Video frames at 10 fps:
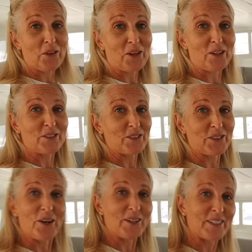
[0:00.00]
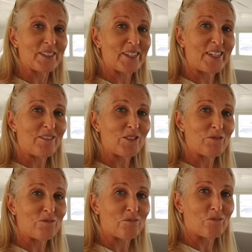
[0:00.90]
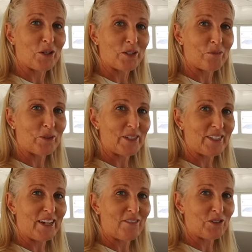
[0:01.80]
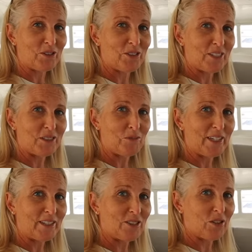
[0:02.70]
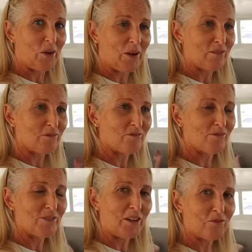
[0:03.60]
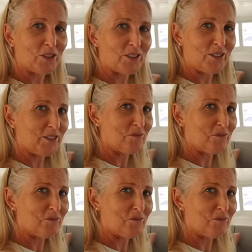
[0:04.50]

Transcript: the curtains are gone because they never were completed after 6 weeks. So I've I've restarted